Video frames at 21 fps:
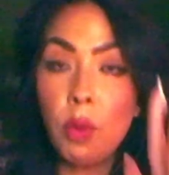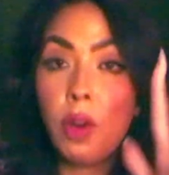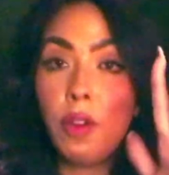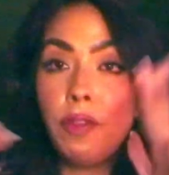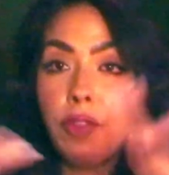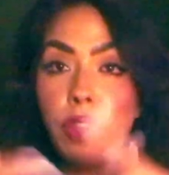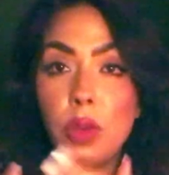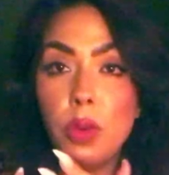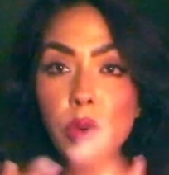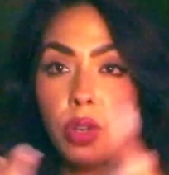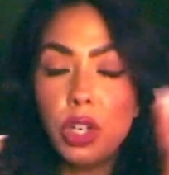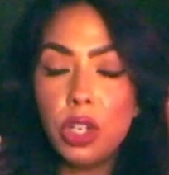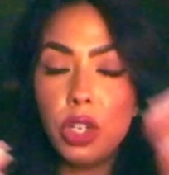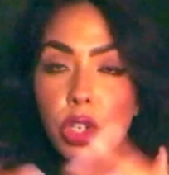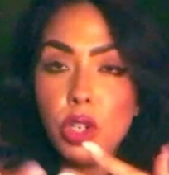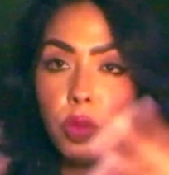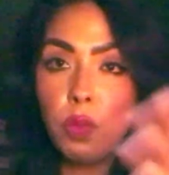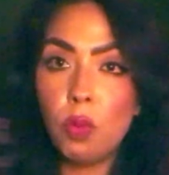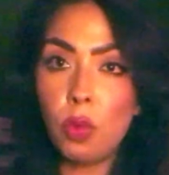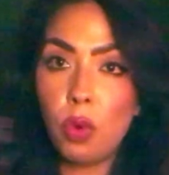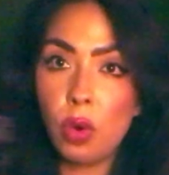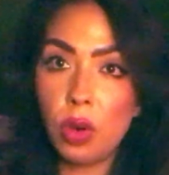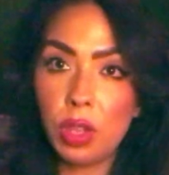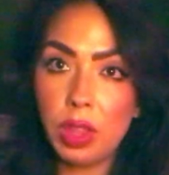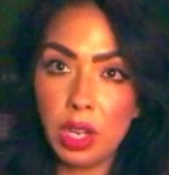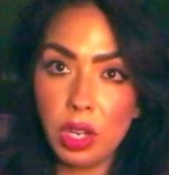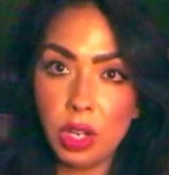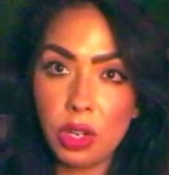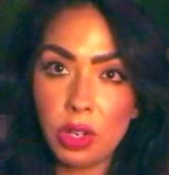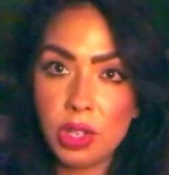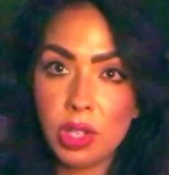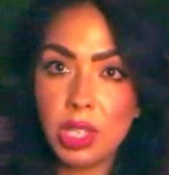or if you were to do more
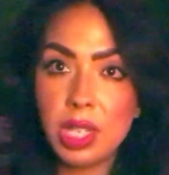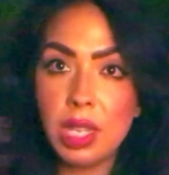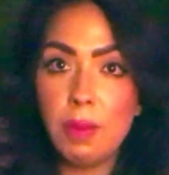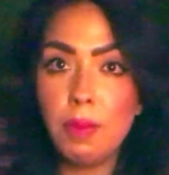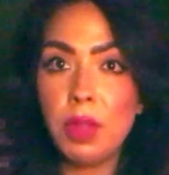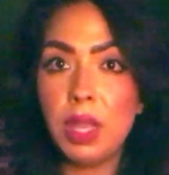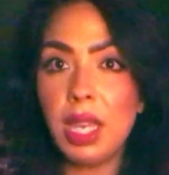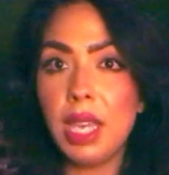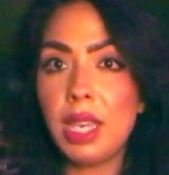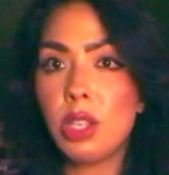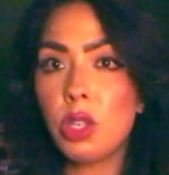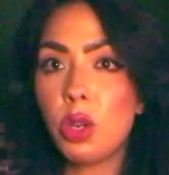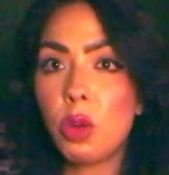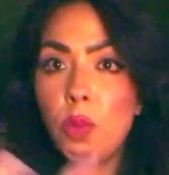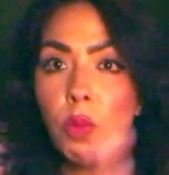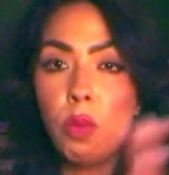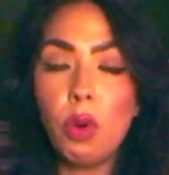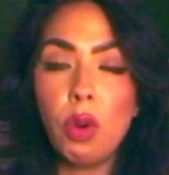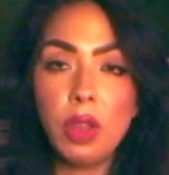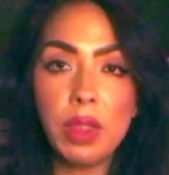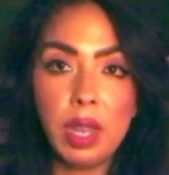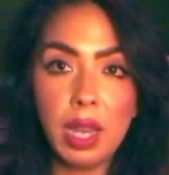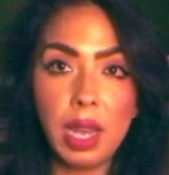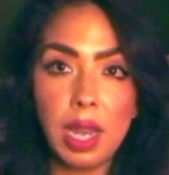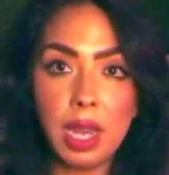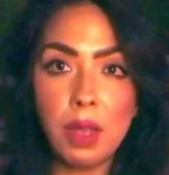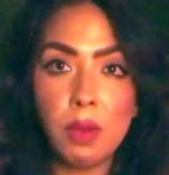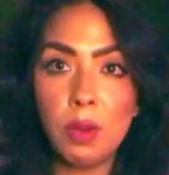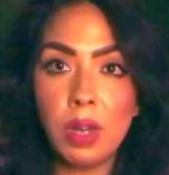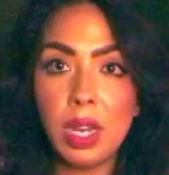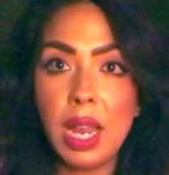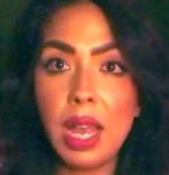than your siblings, or more than
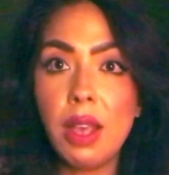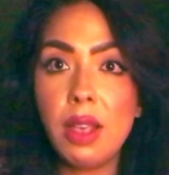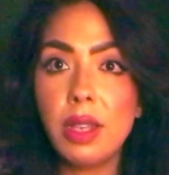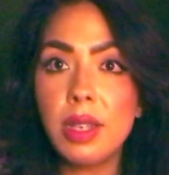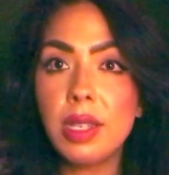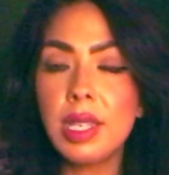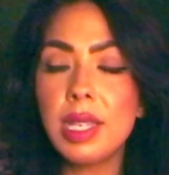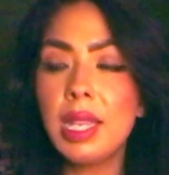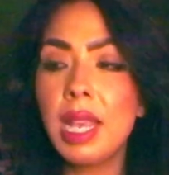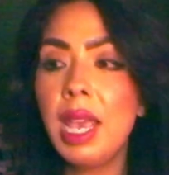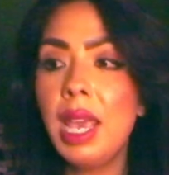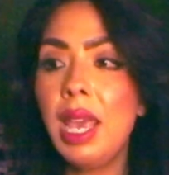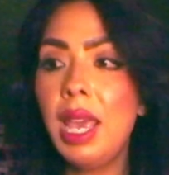anyone else,